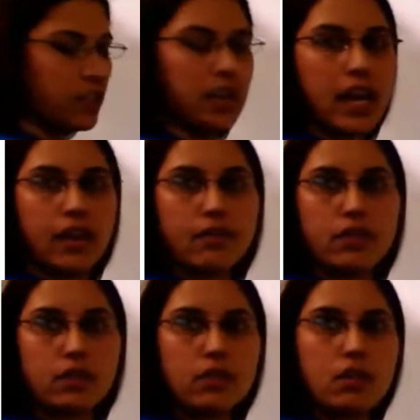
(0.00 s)
DNA.
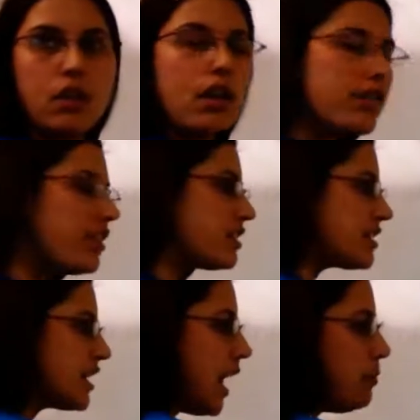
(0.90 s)
The
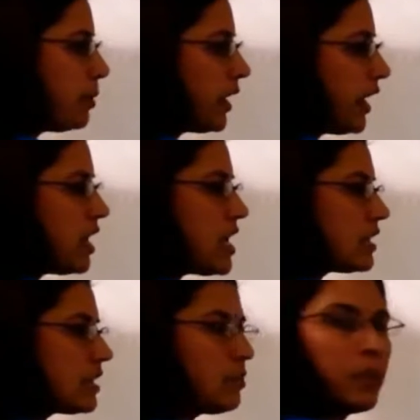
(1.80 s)
template
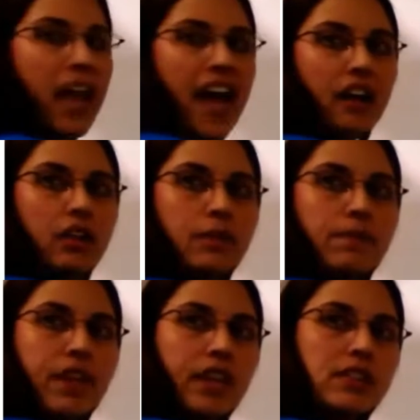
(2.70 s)
is the black.
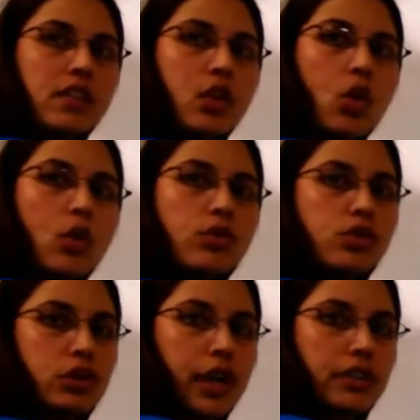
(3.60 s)
That's the old
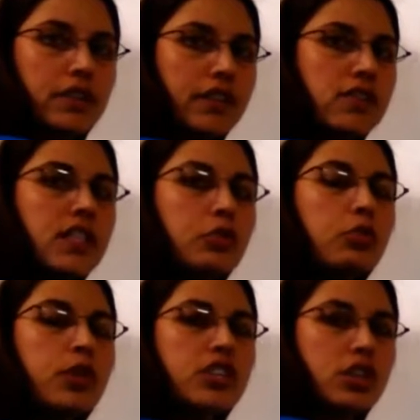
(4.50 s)
strand. That's the
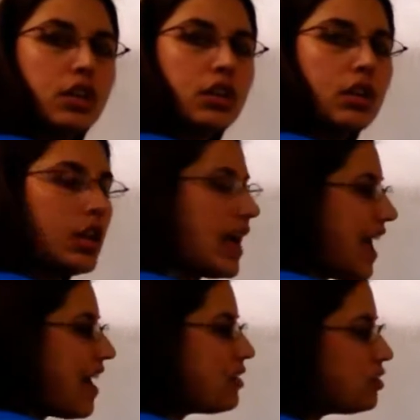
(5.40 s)
original.
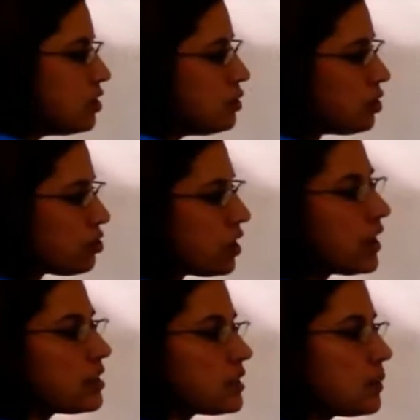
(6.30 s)
And the new
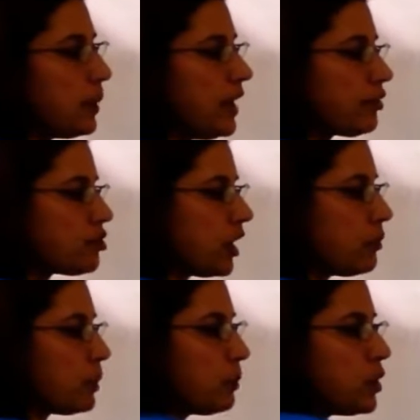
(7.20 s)
strand is the pink
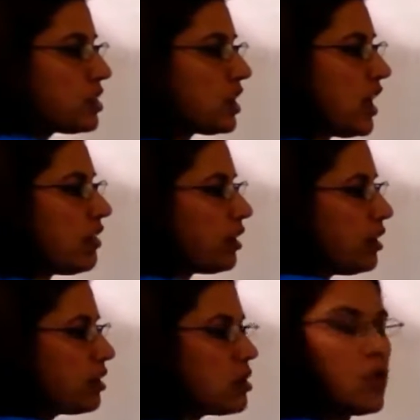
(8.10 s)
strand. But put
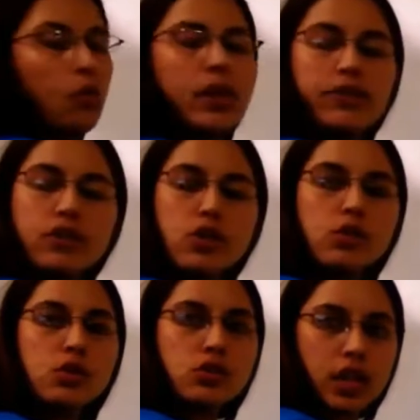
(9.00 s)
together, we have
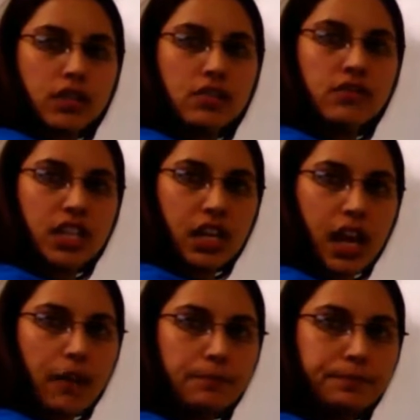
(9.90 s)
2 strands of DNA.